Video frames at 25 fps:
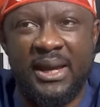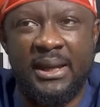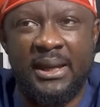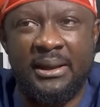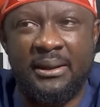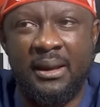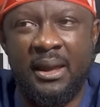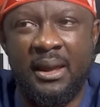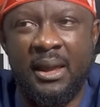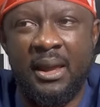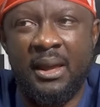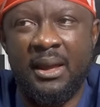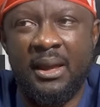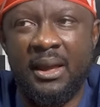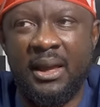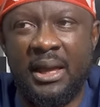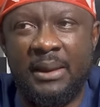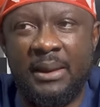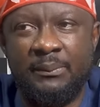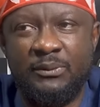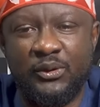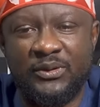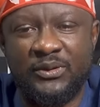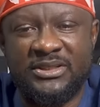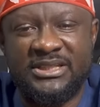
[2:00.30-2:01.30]
when
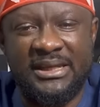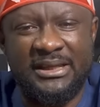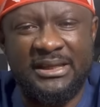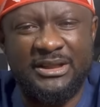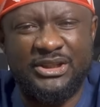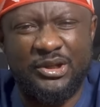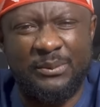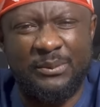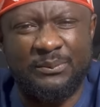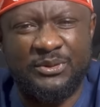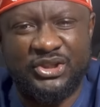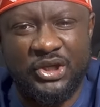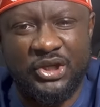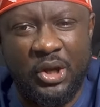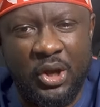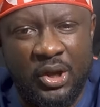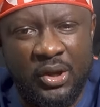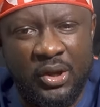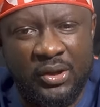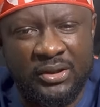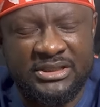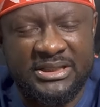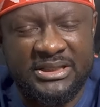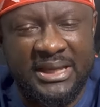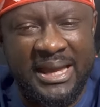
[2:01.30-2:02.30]
um, you sing some
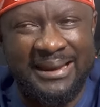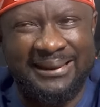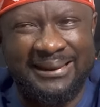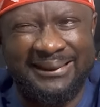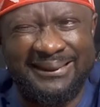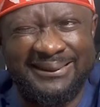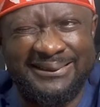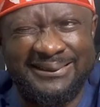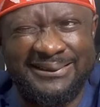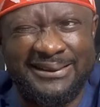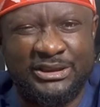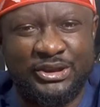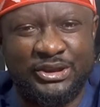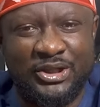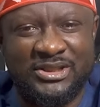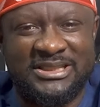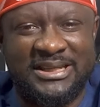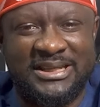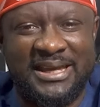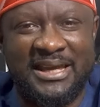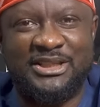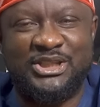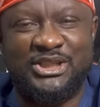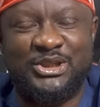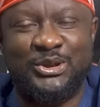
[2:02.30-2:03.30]
songs and it, it
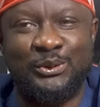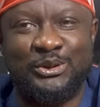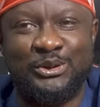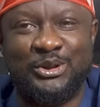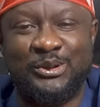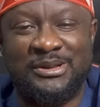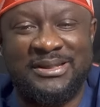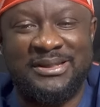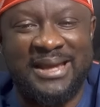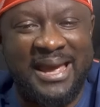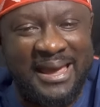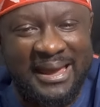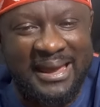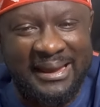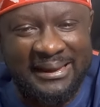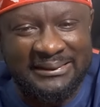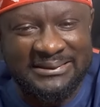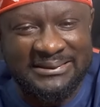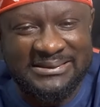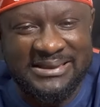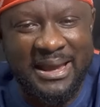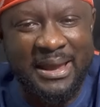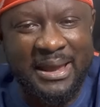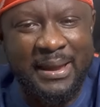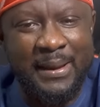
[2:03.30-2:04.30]
just gets you to
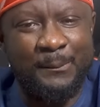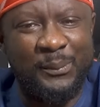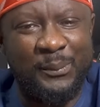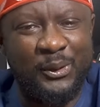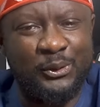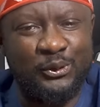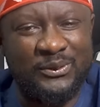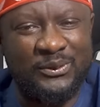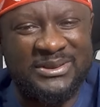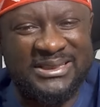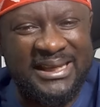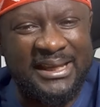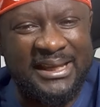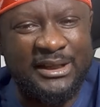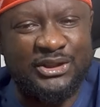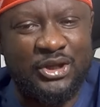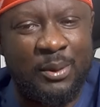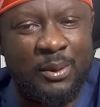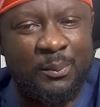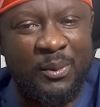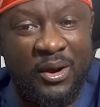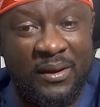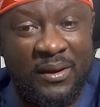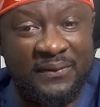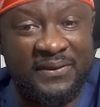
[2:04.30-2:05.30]
dance, but you sing
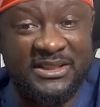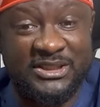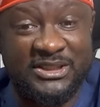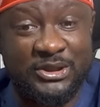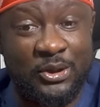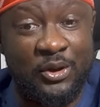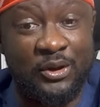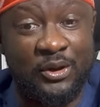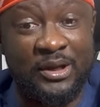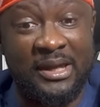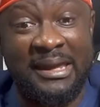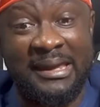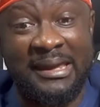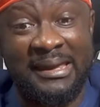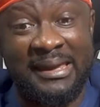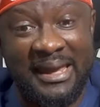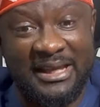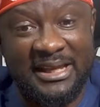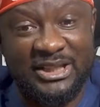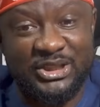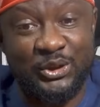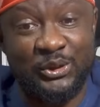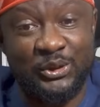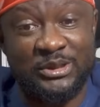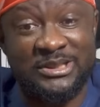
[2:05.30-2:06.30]
some other song, it
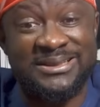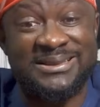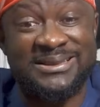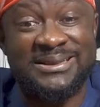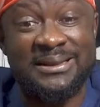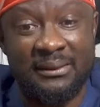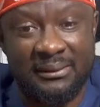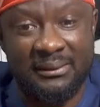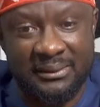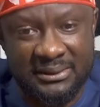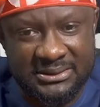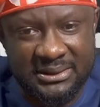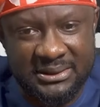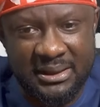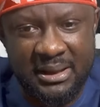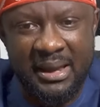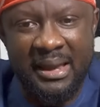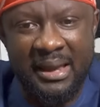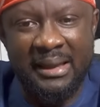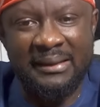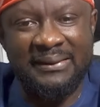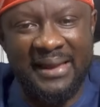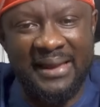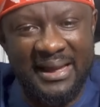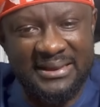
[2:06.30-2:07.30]
gets you to tears.
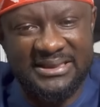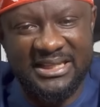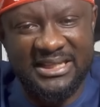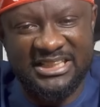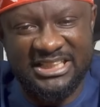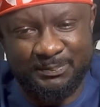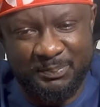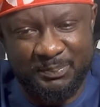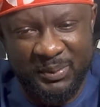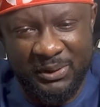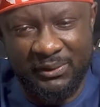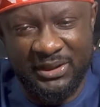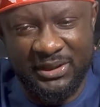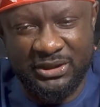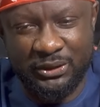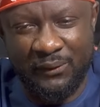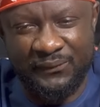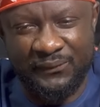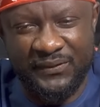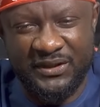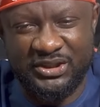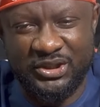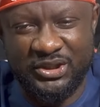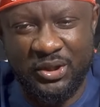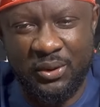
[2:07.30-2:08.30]
That's the spirit
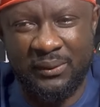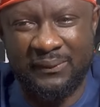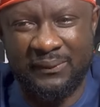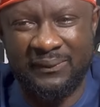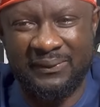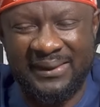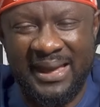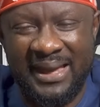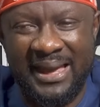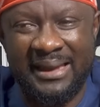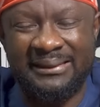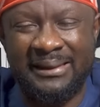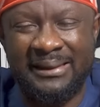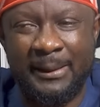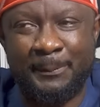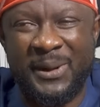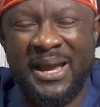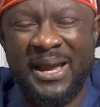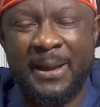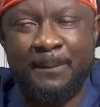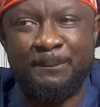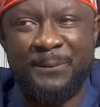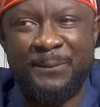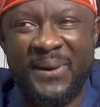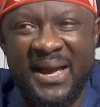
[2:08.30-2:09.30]
of a song. That the
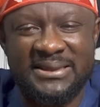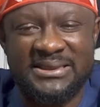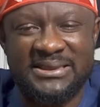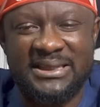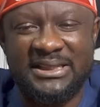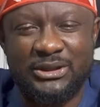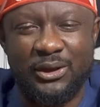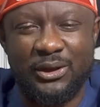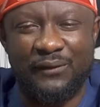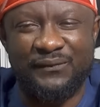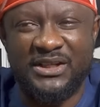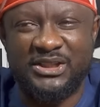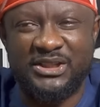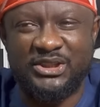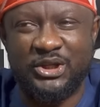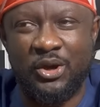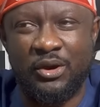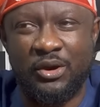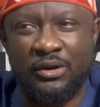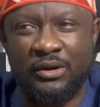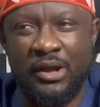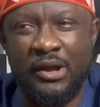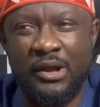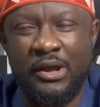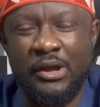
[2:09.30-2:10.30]
capacity of a
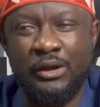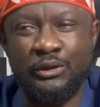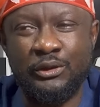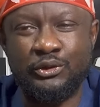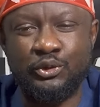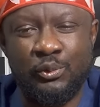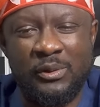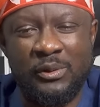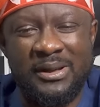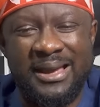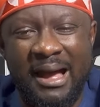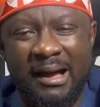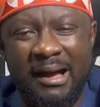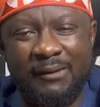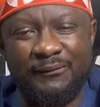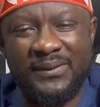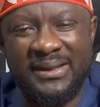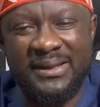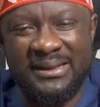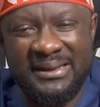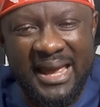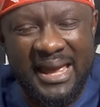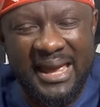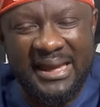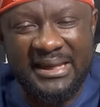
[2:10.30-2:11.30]
song to
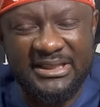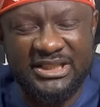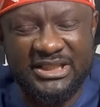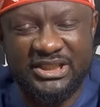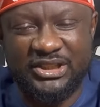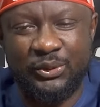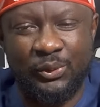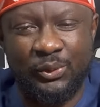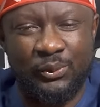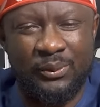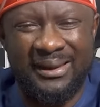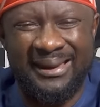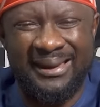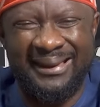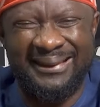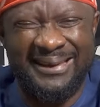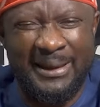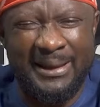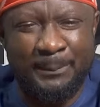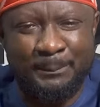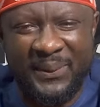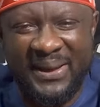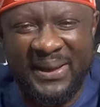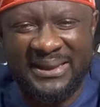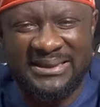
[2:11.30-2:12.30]
galvanize you
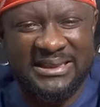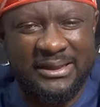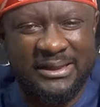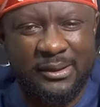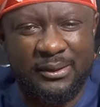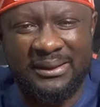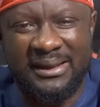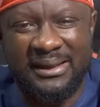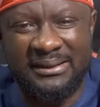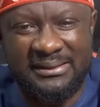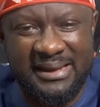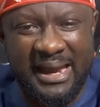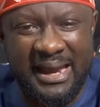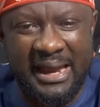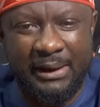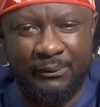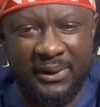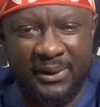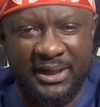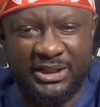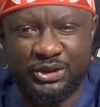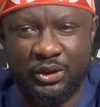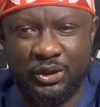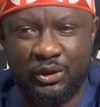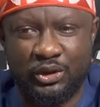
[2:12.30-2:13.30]
in a particular
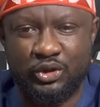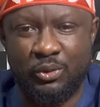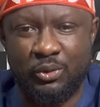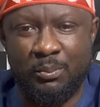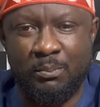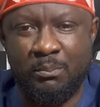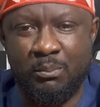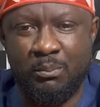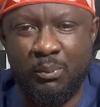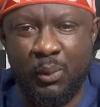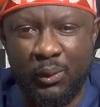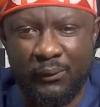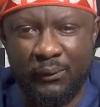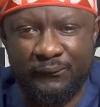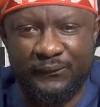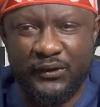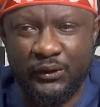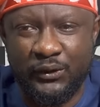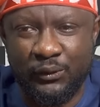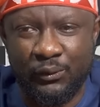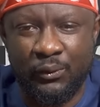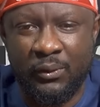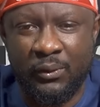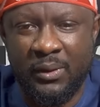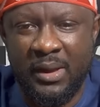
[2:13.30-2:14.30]
direction, to move
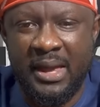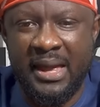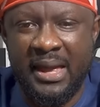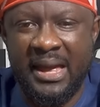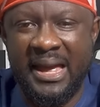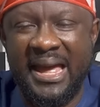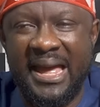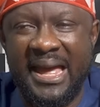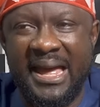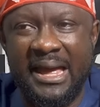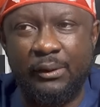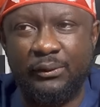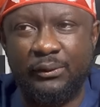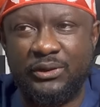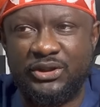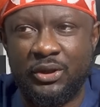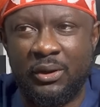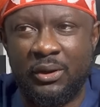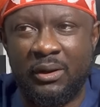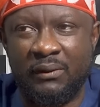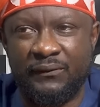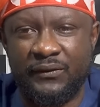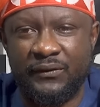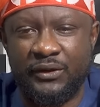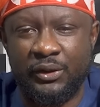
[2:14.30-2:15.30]
you out
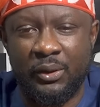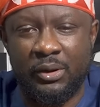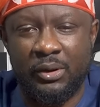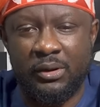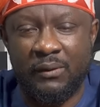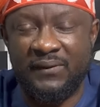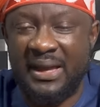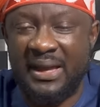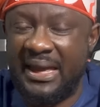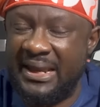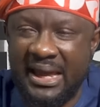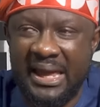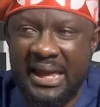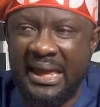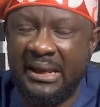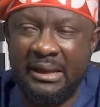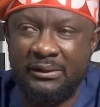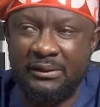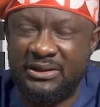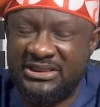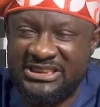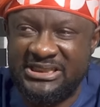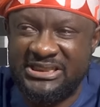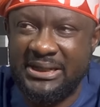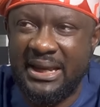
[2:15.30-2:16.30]
of your. Com- and, I, and
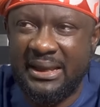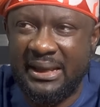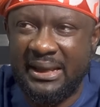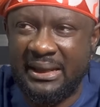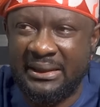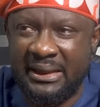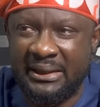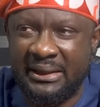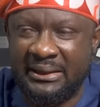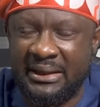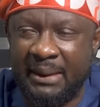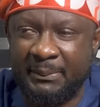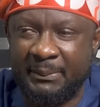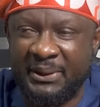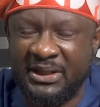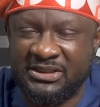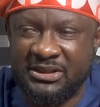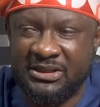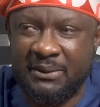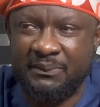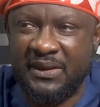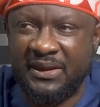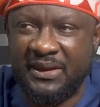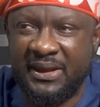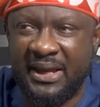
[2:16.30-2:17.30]
I'll share, I mean,
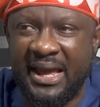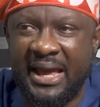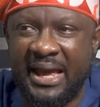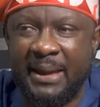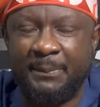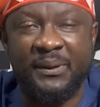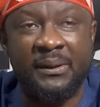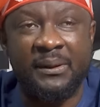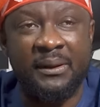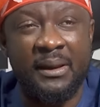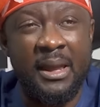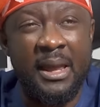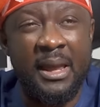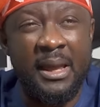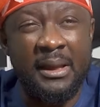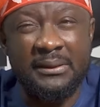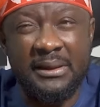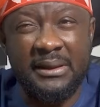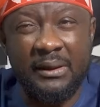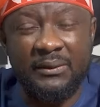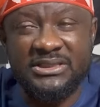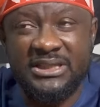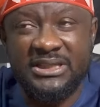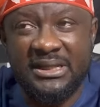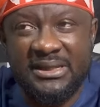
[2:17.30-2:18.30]
something that happened.
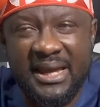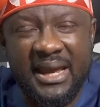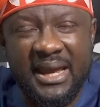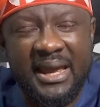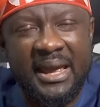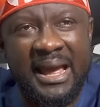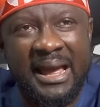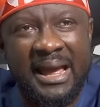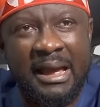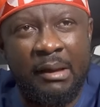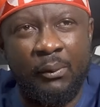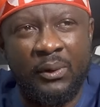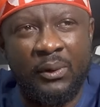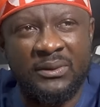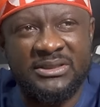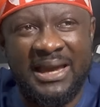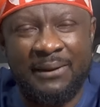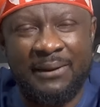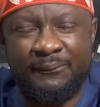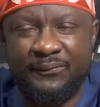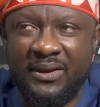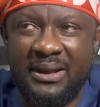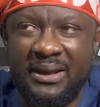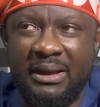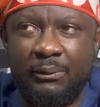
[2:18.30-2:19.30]
There was a day I was,
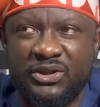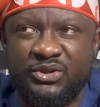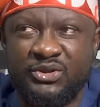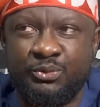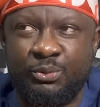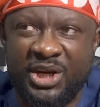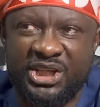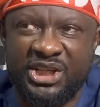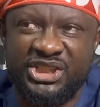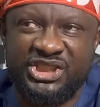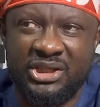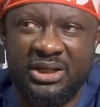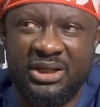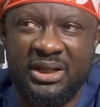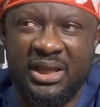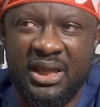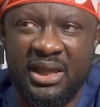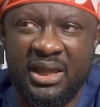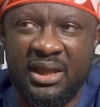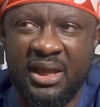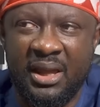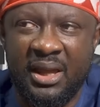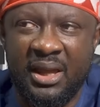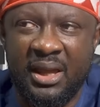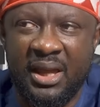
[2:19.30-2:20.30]
I feel I was
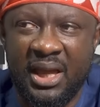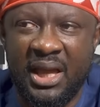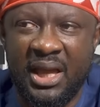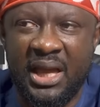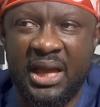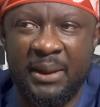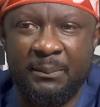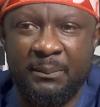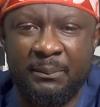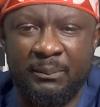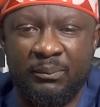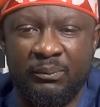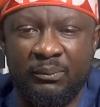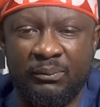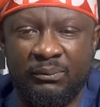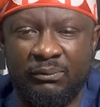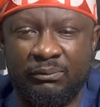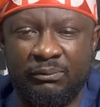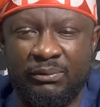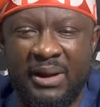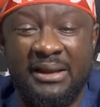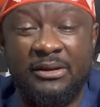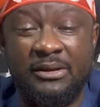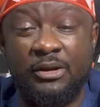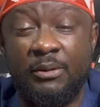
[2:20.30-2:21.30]
racially um,
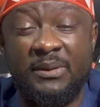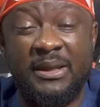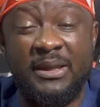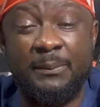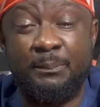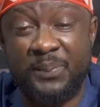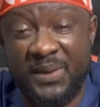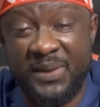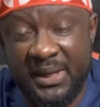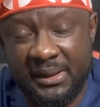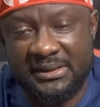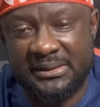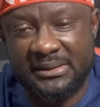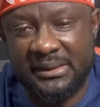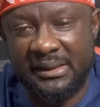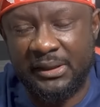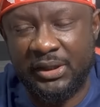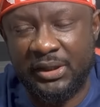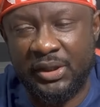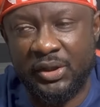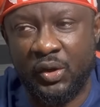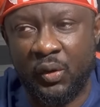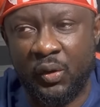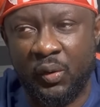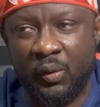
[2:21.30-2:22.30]
randomly picked,
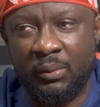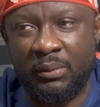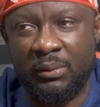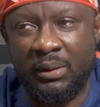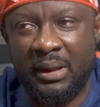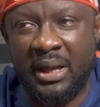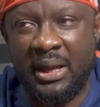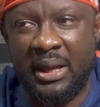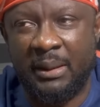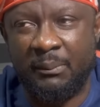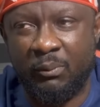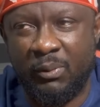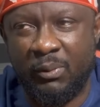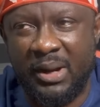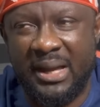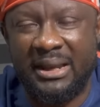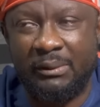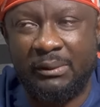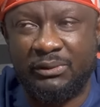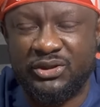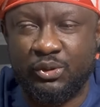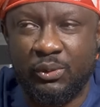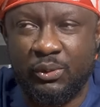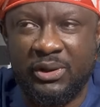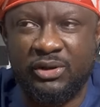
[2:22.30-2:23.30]
you know, um, while
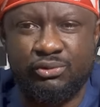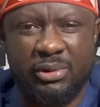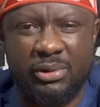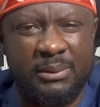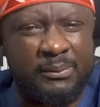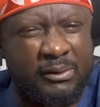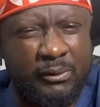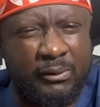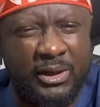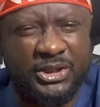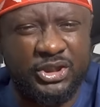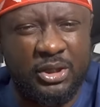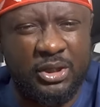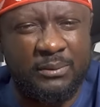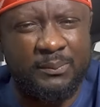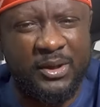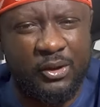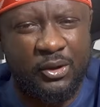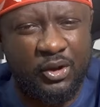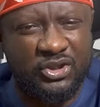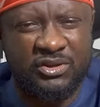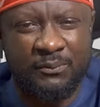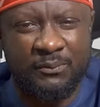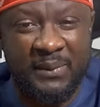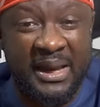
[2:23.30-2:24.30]
I was going through immigration
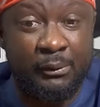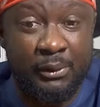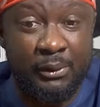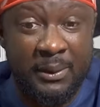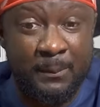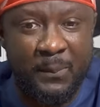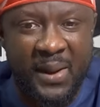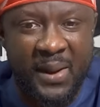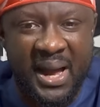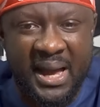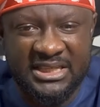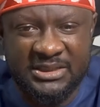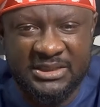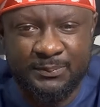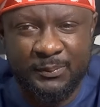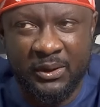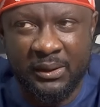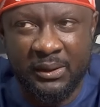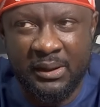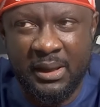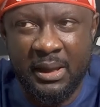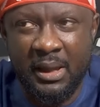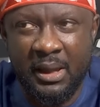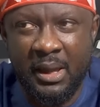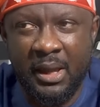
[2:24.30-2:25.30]
because of my green
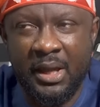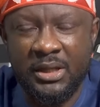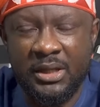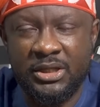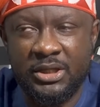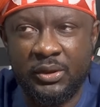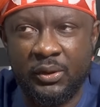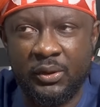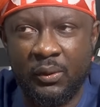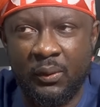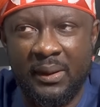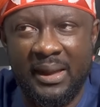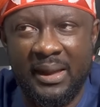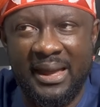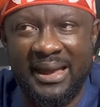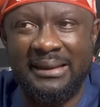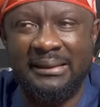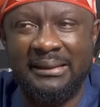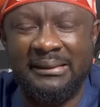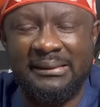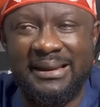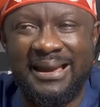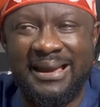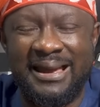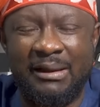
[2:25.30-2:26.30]
passport, you know,
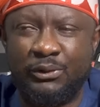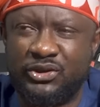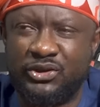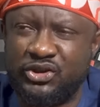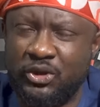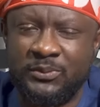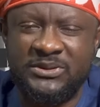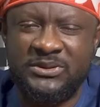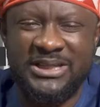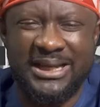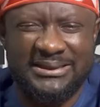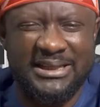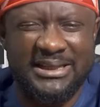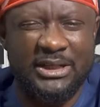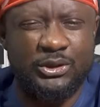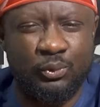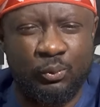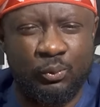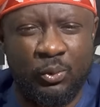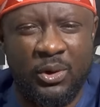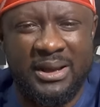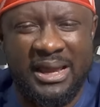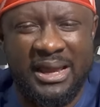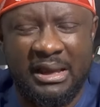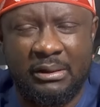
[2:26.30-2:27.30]
and I was subjected to
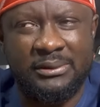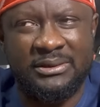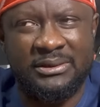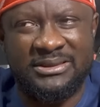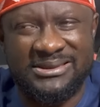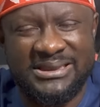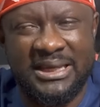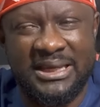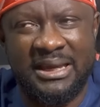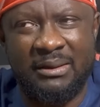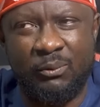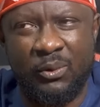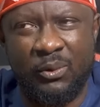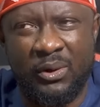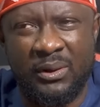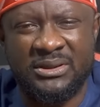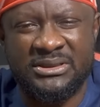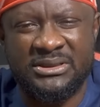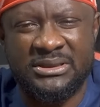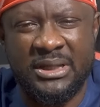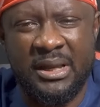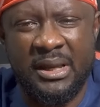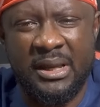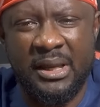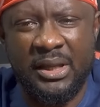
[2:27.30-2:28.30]
what I could say
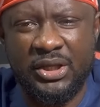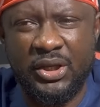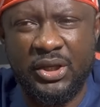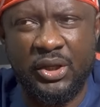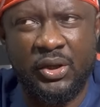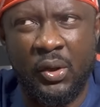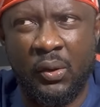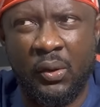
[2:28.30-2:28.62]
was, you